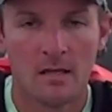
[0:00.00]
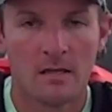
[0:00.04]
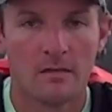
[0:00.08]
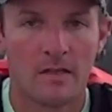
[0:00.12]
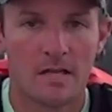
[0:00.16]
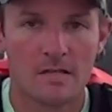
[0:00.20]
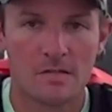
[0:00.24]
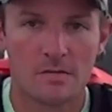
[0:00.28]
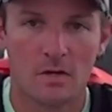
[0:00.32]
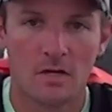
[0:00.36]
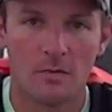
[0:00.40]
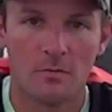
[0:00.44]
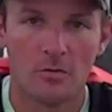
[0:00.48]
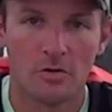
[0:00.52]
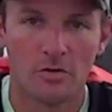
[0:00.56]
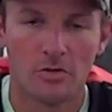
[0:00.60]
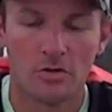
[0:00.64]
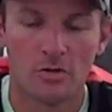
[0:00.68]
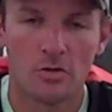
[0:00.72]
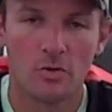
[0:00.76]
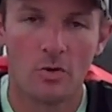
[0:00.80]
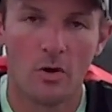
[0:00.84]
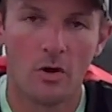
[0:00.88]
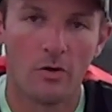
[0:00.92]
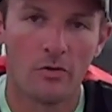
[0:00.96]
that's what I'm going
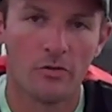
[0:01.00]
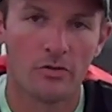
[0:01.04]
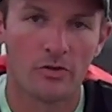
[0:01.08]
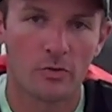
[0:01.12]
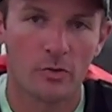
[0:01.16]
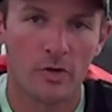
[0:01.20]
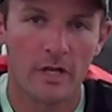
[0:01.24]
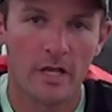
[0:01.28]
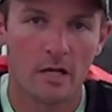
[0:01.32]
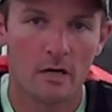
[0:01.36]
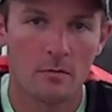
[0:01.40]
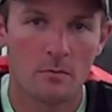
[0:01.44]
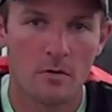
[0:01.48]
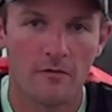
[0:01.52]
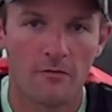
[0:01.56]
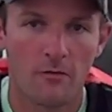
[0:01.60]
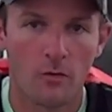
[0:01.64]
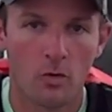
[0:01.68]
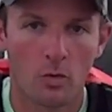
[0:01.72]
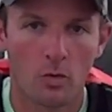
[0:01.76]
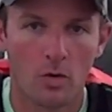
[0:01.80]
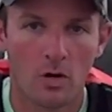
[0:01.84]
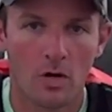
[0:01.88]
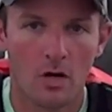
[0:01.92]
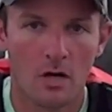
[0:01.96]
to do on 3 out of my
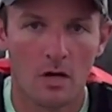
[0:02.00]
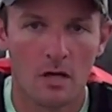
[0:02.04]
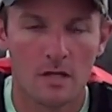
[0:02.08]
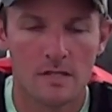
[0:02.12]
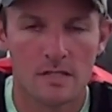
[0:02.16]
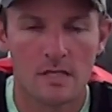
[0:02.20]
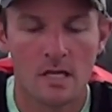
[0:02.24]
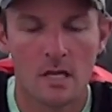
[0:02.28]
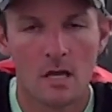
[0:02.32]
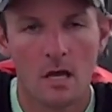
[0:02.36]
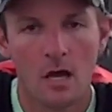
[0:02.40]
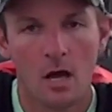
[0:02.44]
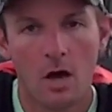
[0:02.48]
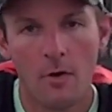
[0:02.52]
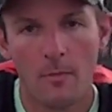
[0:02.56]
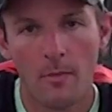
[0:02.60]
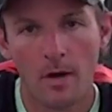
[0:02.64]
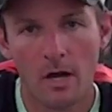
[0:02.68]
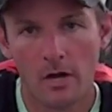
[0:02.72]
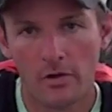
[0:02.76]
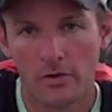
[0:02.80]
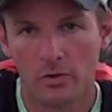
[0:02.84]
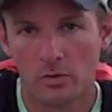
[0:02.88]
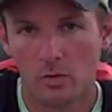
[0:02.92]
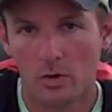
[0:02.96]
4 rods. On
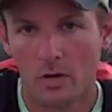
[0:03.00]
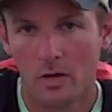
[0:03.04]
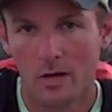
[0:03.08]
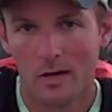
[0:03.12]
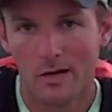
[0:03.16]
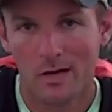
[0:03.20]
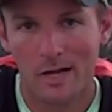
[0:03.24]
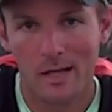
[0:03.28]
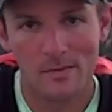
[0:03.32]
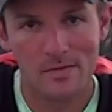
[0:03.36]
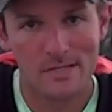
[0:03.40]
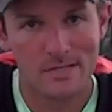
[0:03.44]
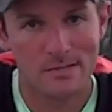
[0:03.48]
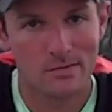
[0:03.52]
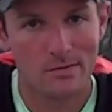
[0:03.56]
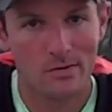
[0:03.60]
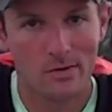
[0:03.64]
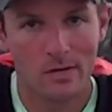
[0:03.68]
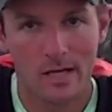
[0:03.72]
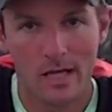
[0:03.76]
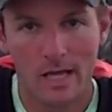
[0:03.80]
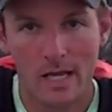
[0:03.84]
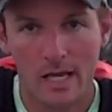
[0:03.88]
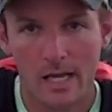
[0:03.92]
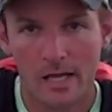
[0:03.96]
my other rod, I'm still
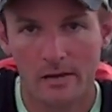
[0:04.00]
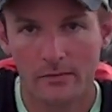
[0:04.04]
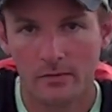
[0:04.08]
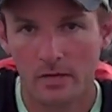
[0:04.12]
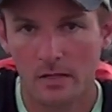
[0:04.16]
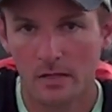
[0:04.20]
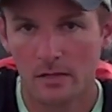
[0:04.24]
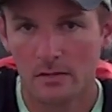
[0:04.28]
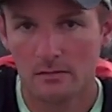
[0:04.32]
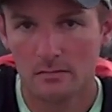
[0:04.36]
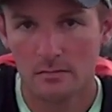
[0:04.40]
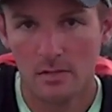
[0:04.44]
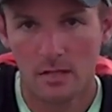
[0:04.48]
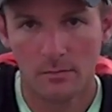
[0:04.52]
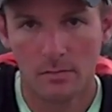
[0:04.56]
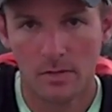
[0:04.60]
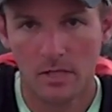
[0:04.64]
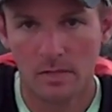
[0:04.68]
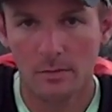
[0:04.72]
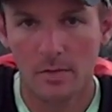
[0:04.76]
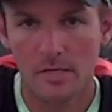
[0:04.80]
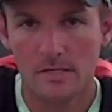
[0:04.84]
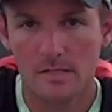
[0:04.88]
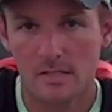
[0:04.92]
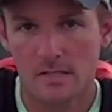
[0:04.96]
going to have a
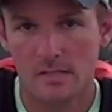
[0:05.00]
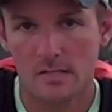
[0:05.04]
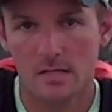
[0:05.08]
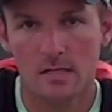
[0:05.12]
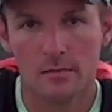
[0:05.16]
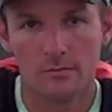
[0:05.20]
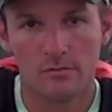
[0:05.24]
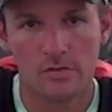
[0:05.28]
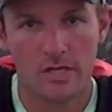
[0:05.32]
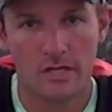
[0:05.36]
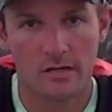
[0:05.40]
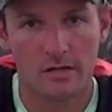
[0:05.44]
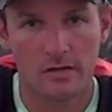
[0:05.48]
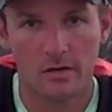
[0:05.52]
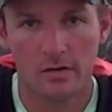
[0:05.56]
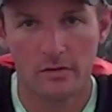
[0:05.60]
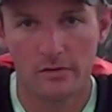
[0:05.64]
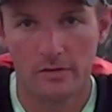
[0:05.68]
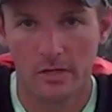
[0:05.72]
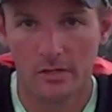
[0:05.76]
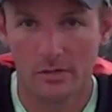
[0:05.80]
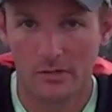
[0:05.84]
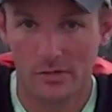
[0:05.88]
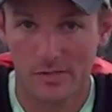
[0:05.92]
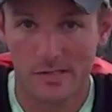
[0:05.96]
big piece of skipjack
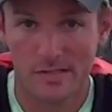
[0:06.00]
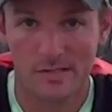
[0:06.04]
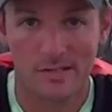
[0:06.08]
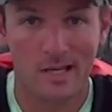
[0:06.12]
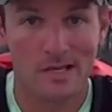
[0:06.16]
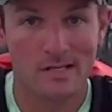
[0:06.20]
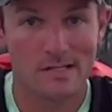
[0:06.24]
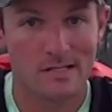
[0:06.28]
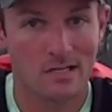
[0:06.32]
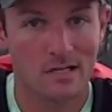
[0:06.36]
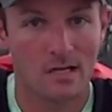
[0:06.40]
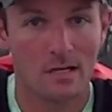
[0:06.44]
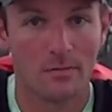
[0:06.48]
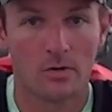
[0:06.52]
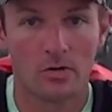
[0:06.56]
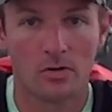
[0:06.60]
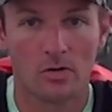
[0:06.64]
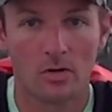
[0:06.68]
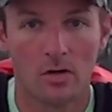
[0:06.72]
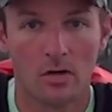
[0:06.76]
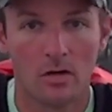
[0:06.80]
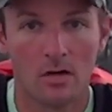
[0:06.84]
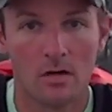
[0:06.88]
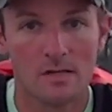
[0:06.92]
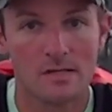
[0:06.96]
on there just in case I come
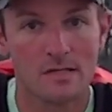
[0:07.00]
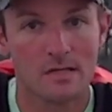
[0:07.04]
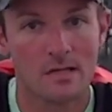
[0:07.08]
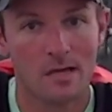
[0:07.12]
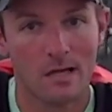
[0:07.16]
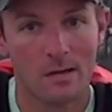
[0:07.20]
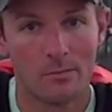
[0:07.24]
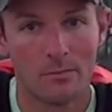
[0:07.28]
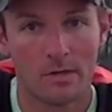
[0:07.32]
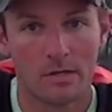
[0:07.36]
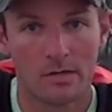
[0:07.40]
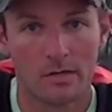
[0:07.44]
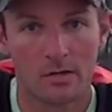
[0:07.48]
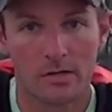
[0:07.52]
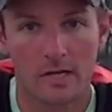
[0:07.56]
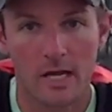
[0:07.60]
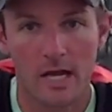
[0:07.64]
across a bigger